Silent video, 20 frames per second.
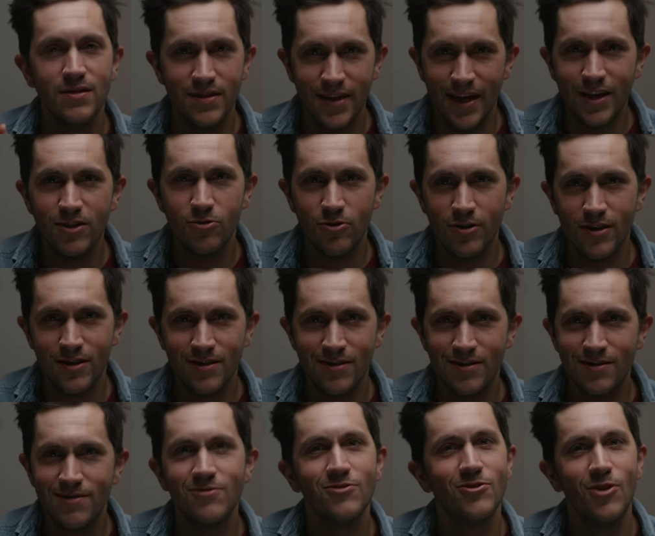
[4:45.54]

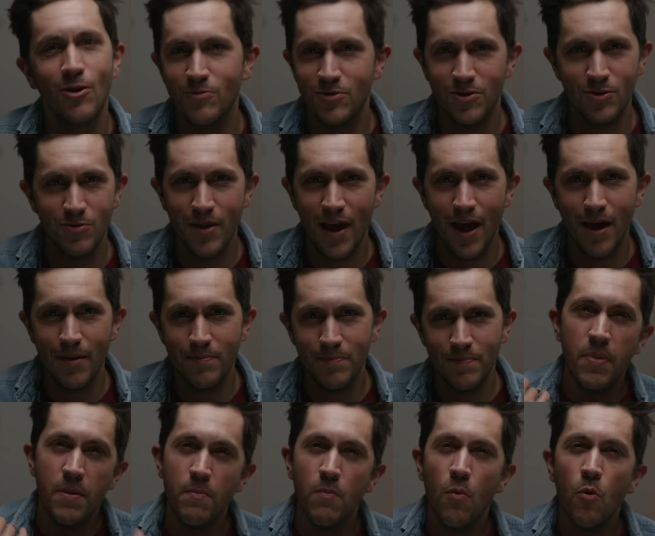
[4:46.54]
dangerous. Don't do that.
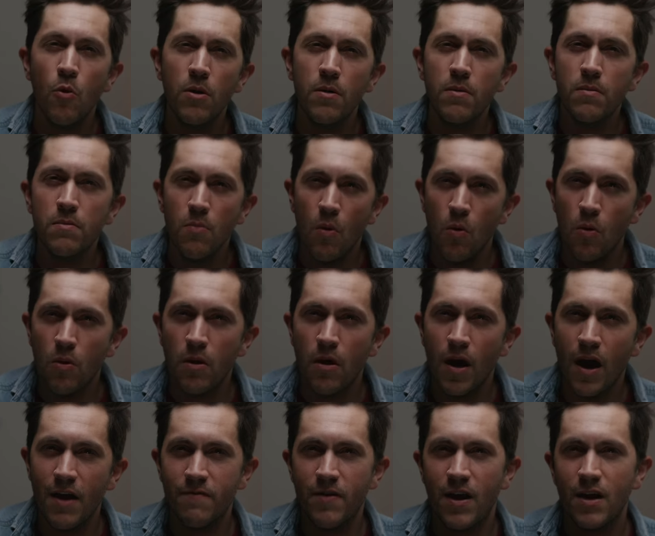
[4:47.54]
But more and more,
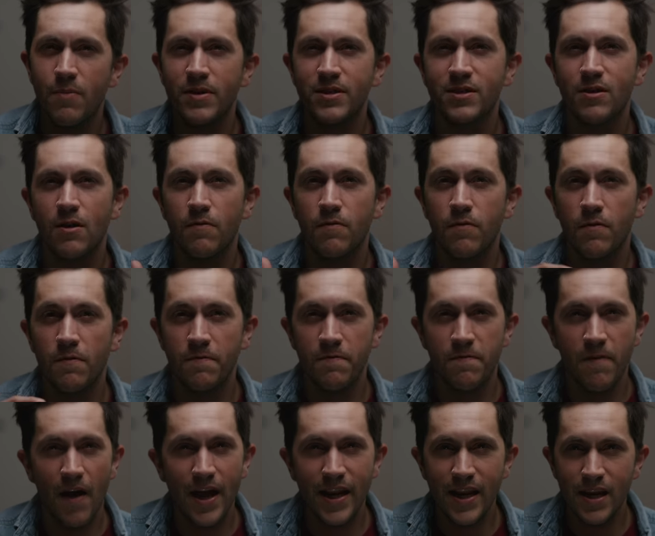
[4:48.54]
I find myself
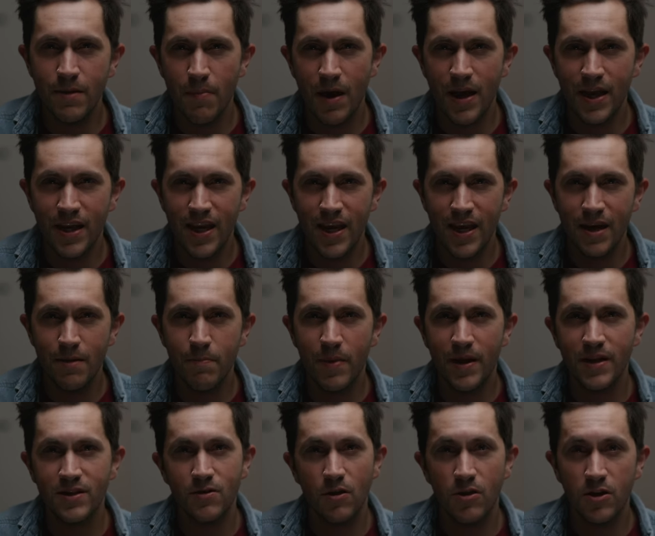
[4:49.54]
refining my kit
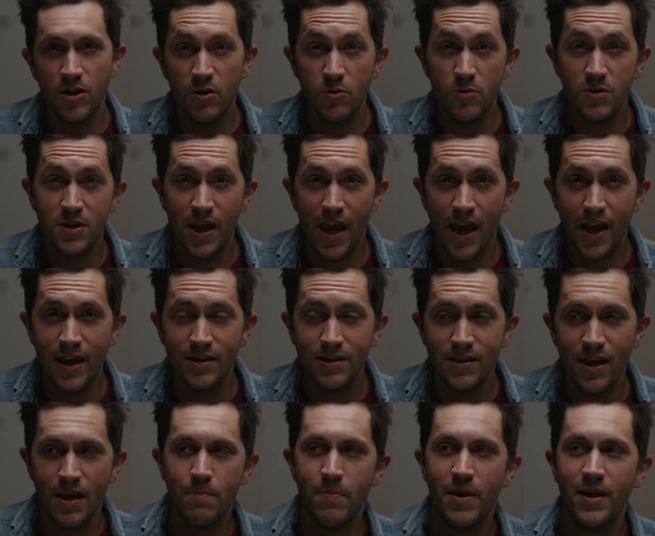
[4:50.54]
based on use
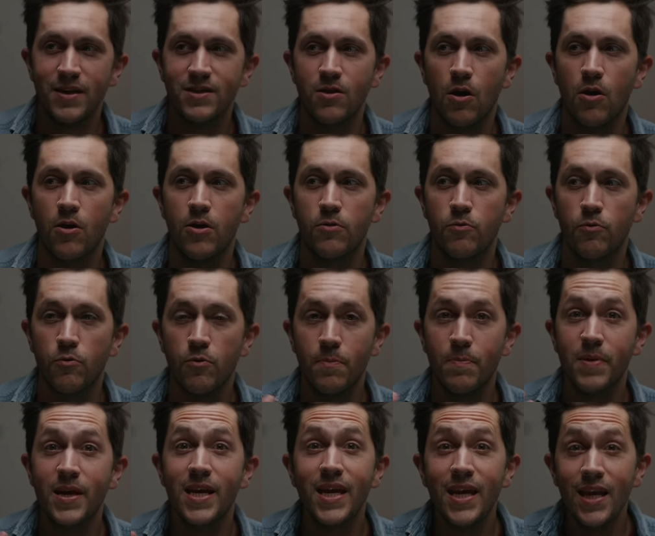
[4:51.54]
case and based on
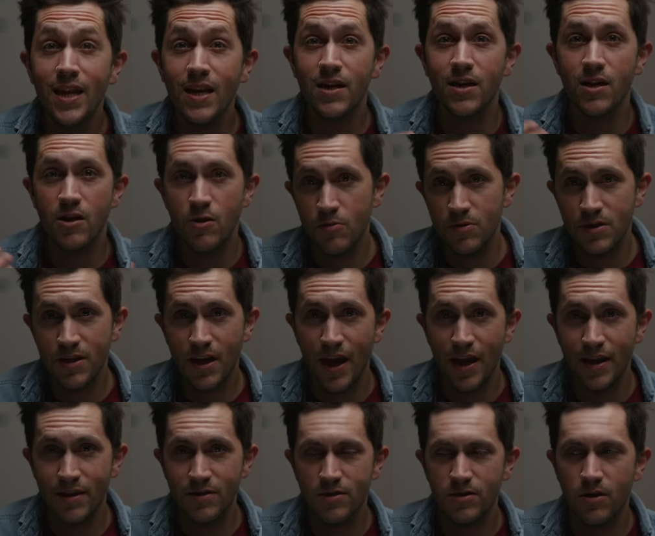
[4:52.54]
repeated use
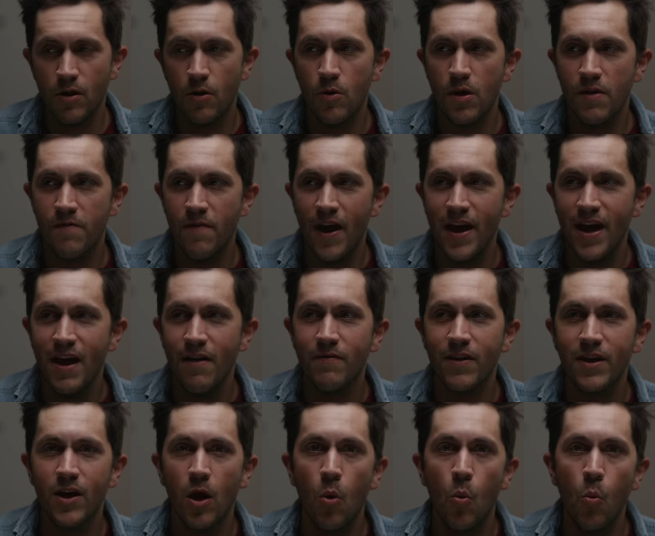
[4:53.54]
case. So if I have
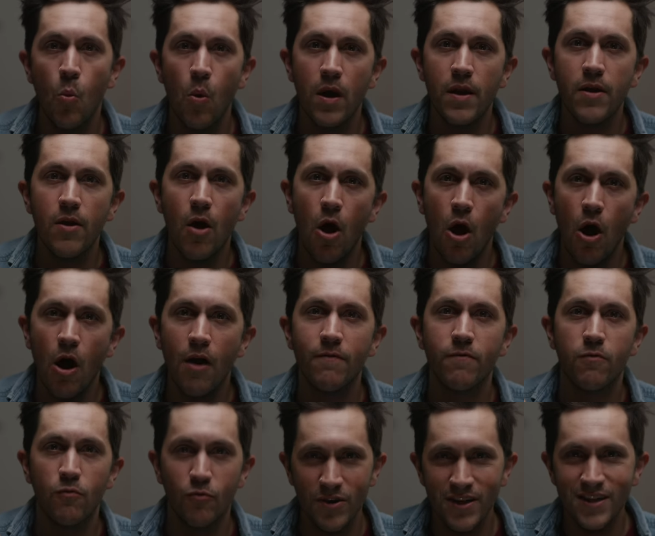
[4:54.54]
like a one-off
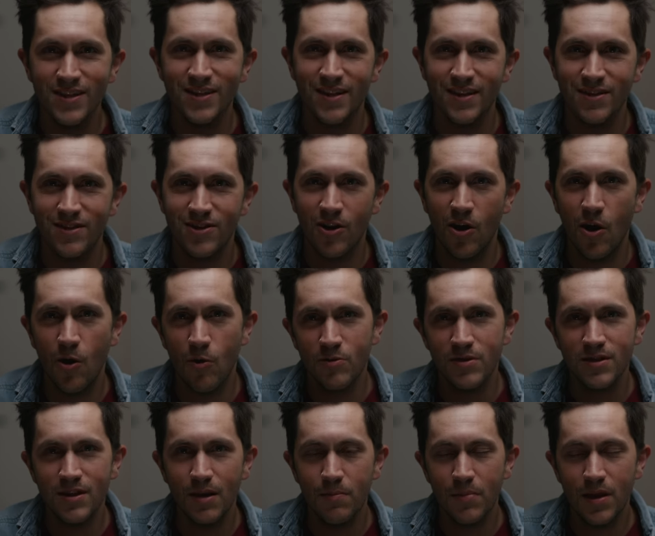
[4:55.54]
reason to
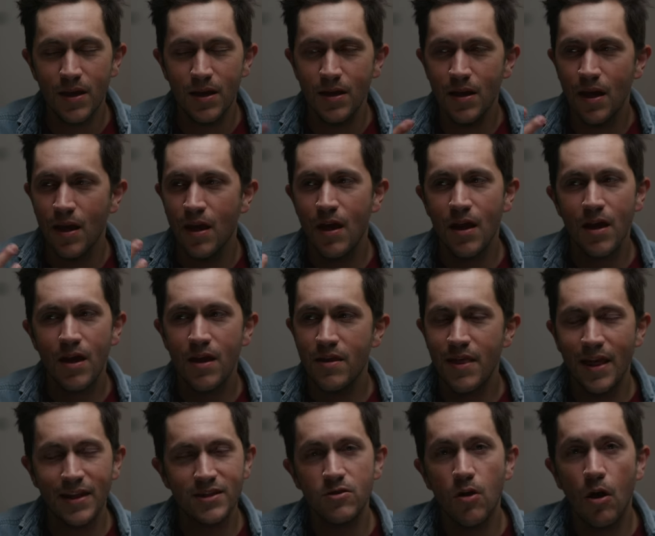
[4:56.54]
own something,
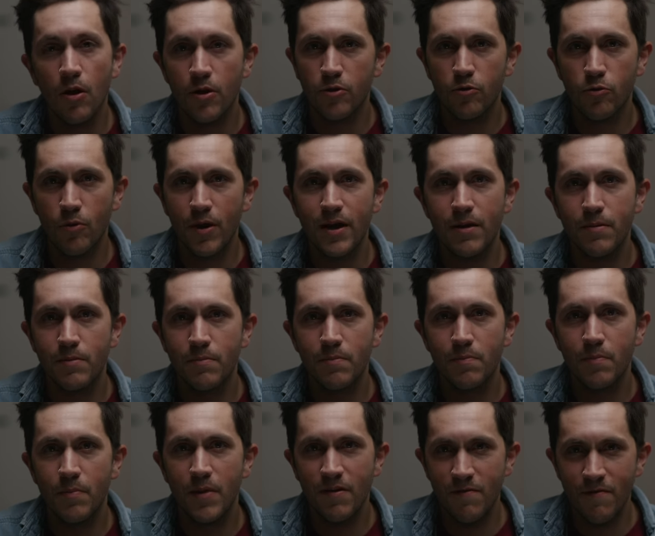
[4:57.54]
that's not a great
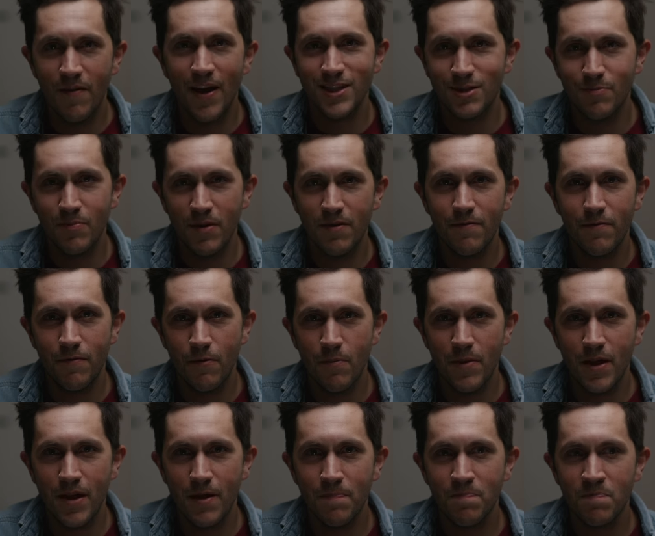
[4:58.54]
investment for
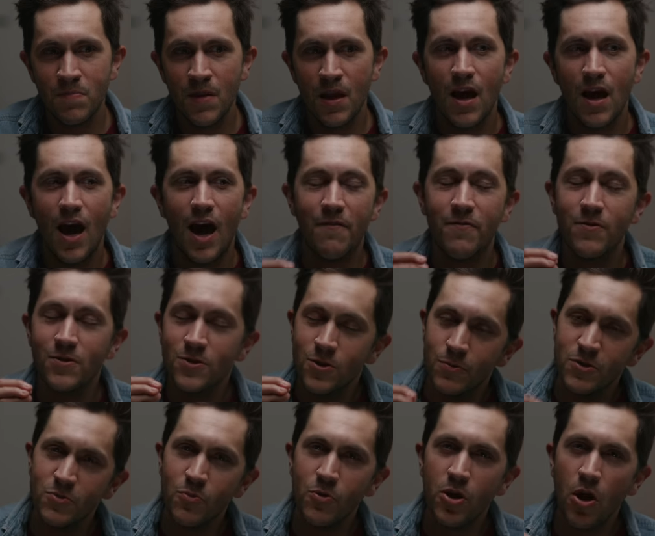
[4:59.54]
me. I feel so
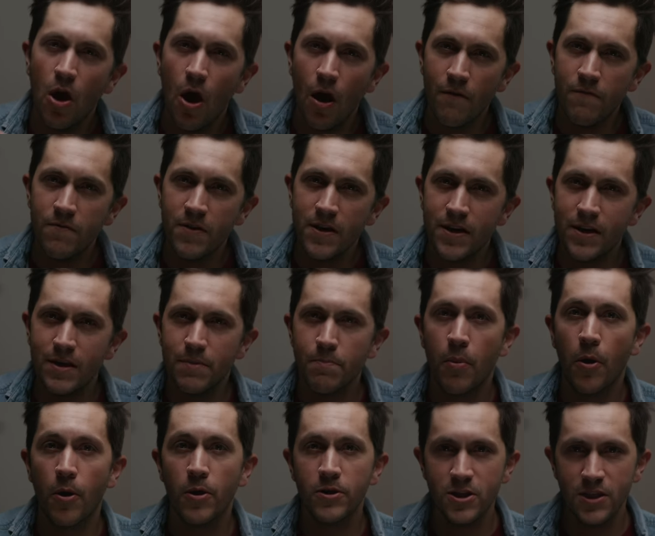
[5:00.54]
much more confident in
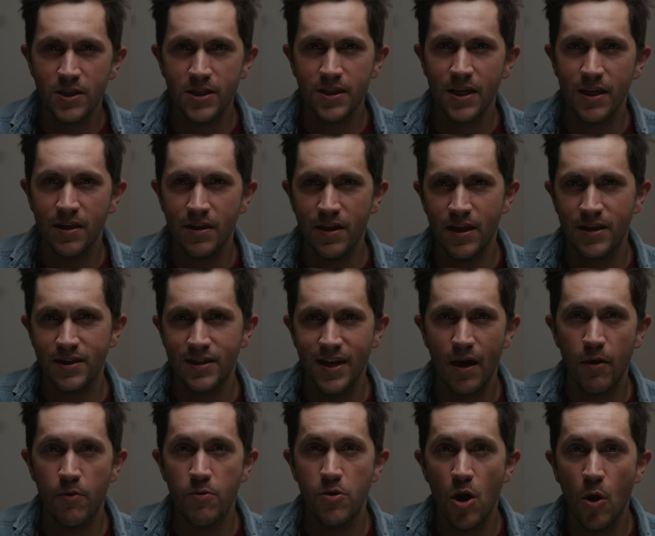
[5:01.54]
purchasing things
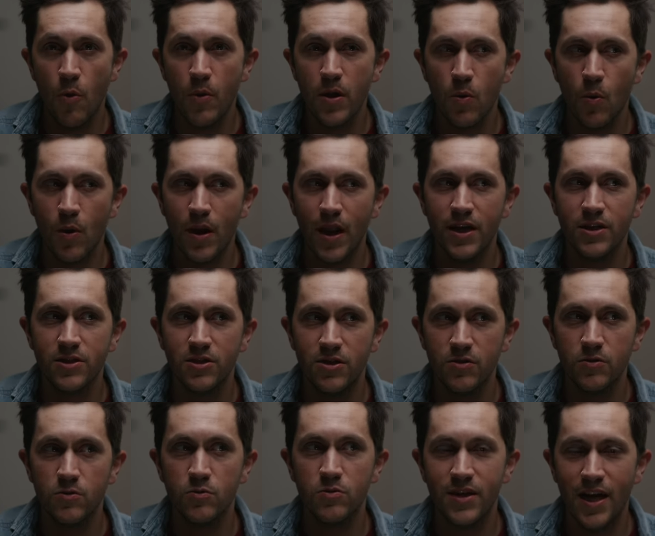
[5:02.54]
now, knowing what I
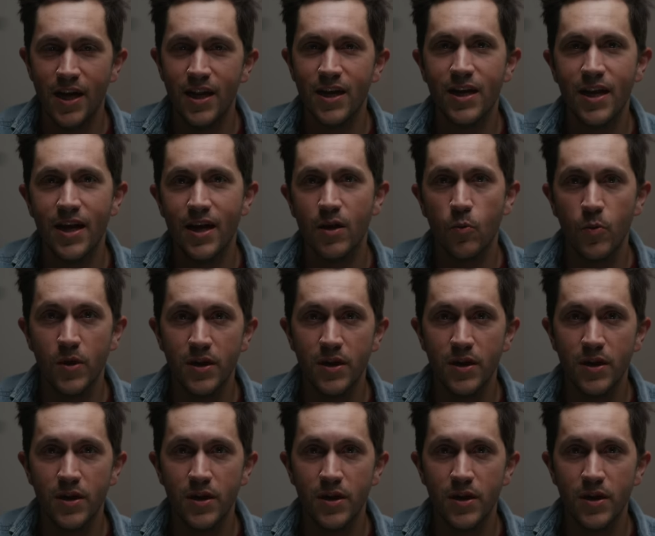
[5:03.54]
do day to day and